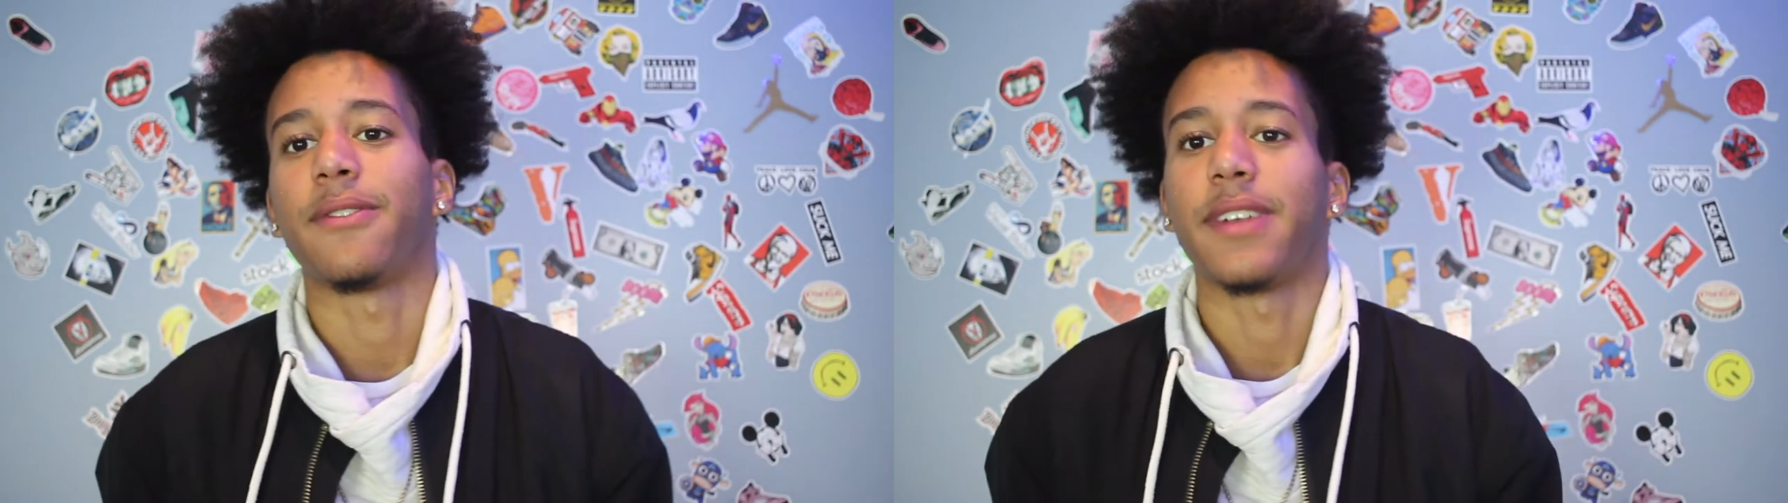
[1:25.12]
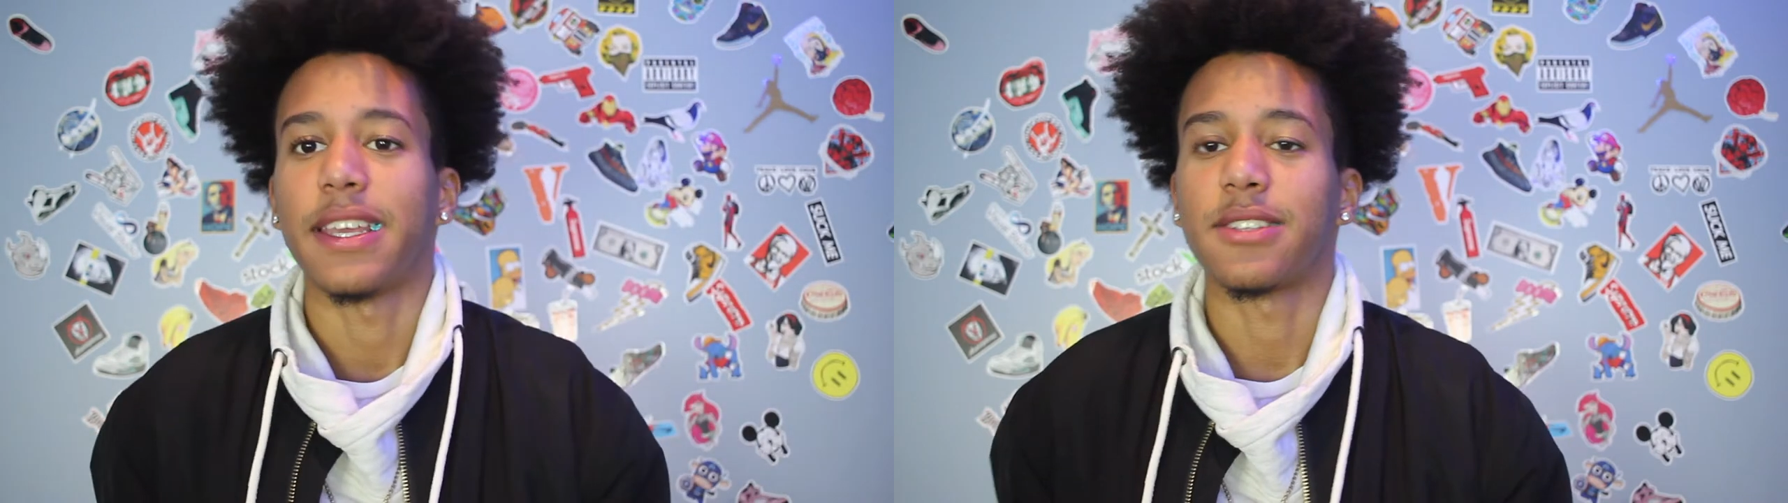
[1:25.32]

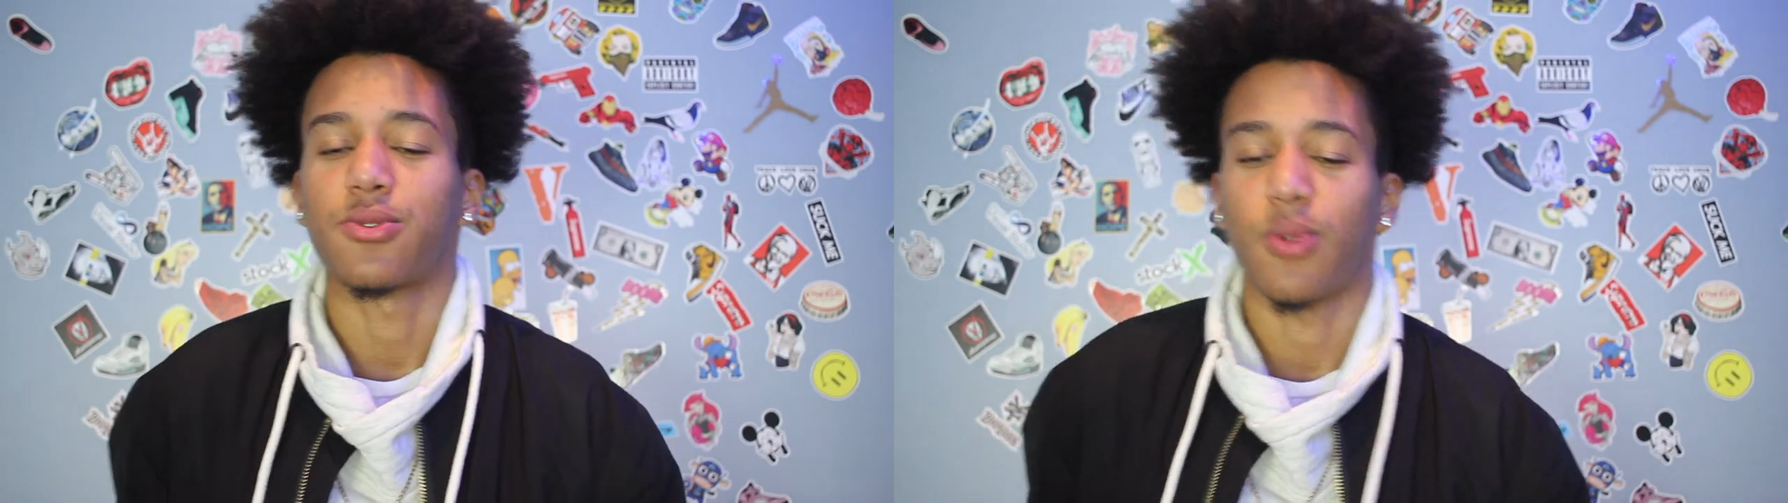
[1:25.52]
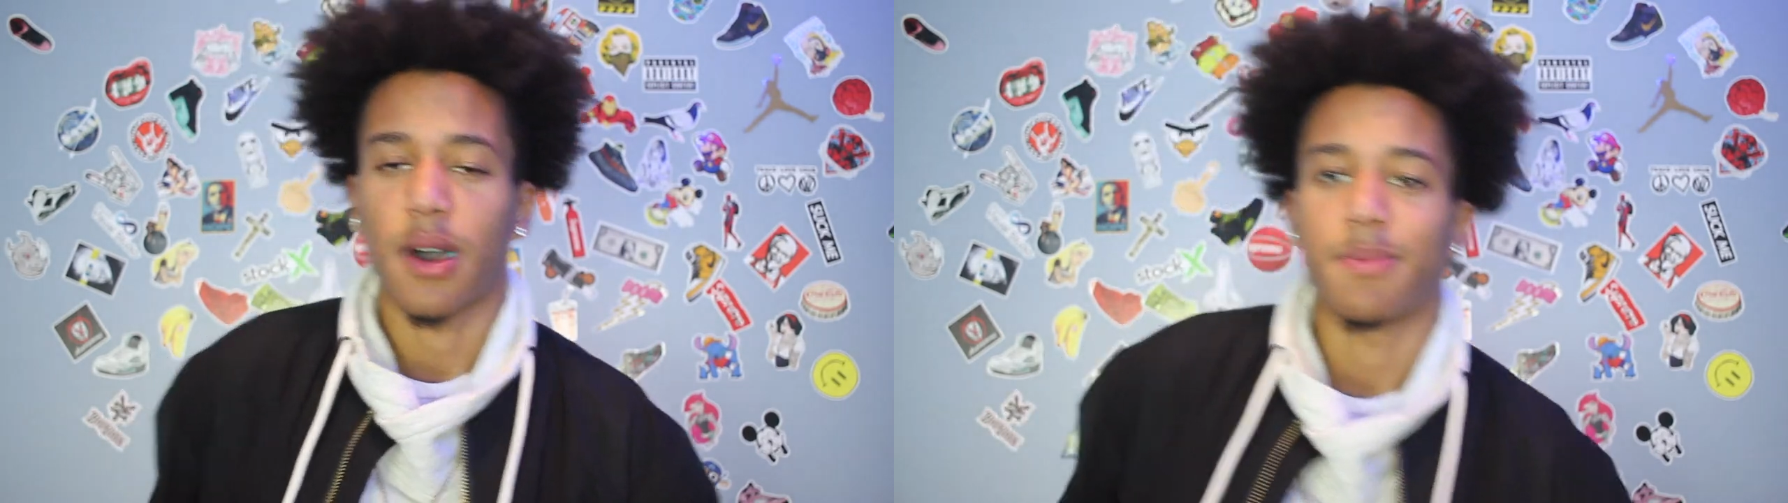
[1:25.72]
of lace
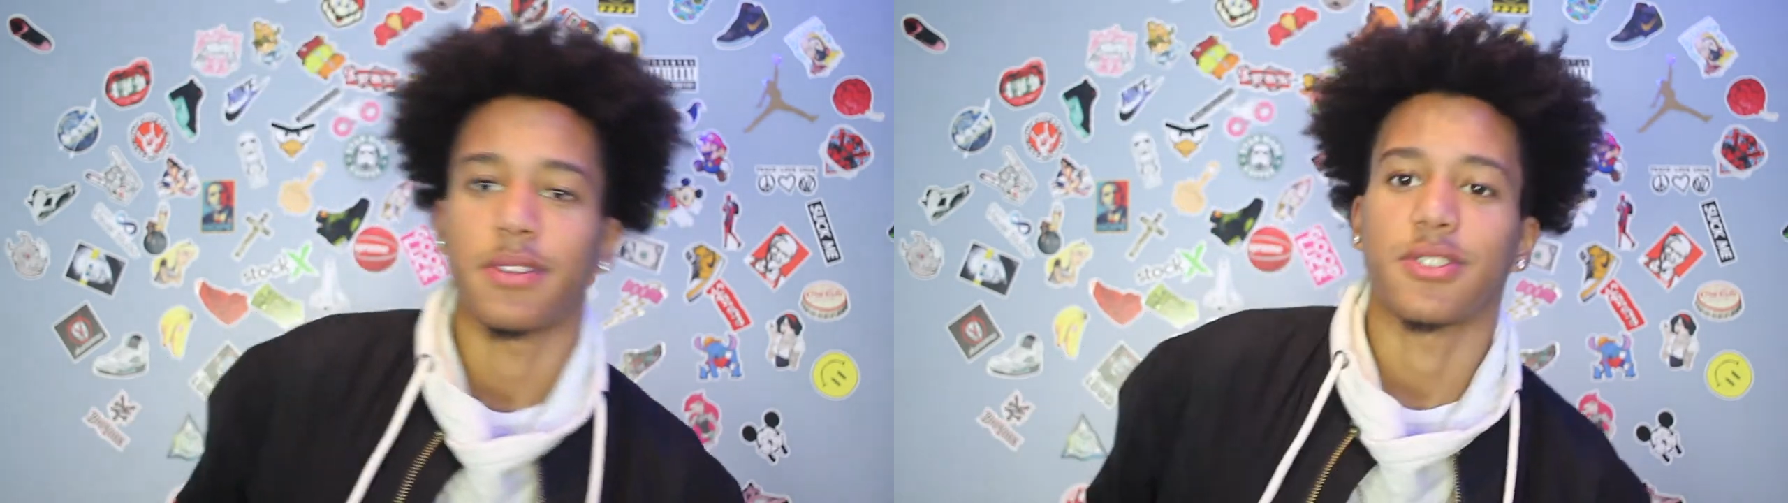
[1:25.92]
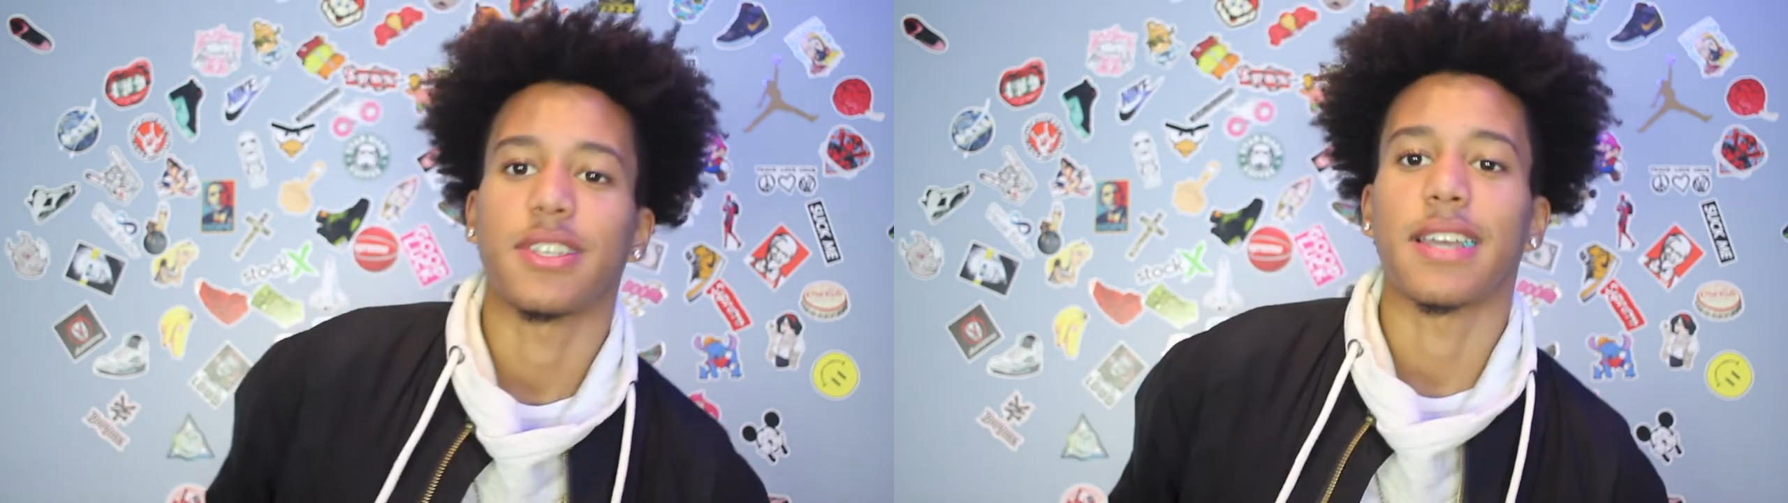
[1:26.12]
swapping
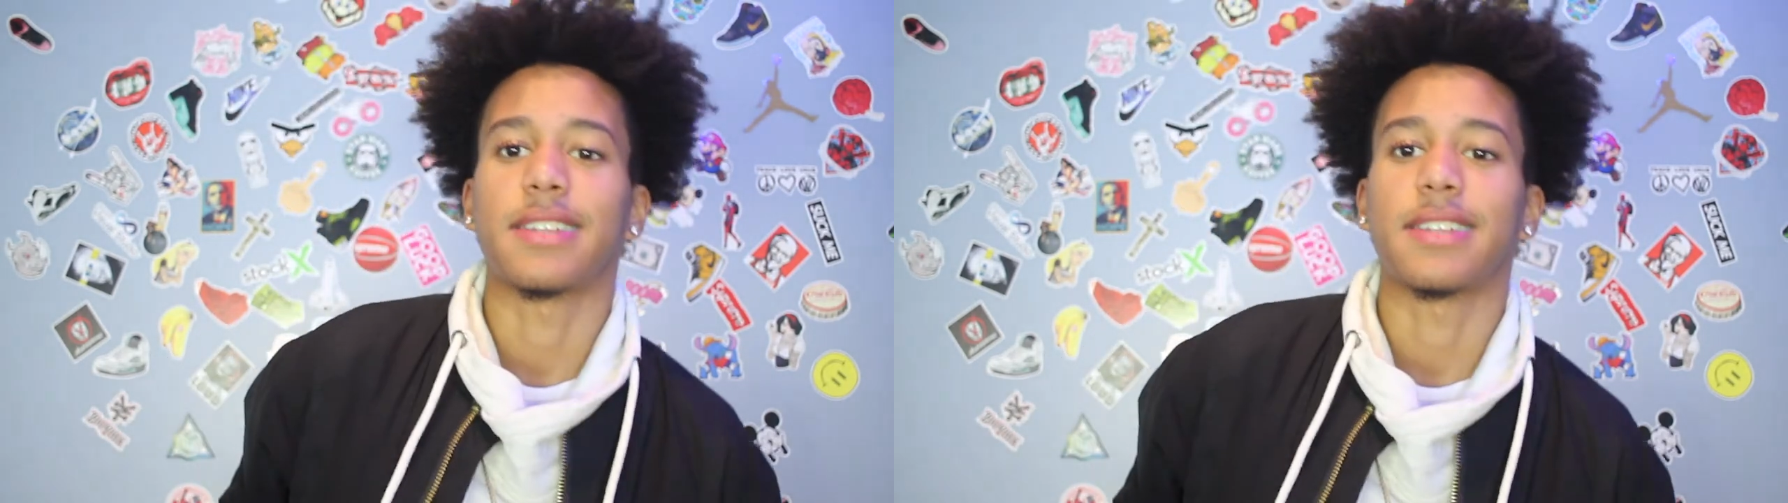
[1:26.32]
so y'all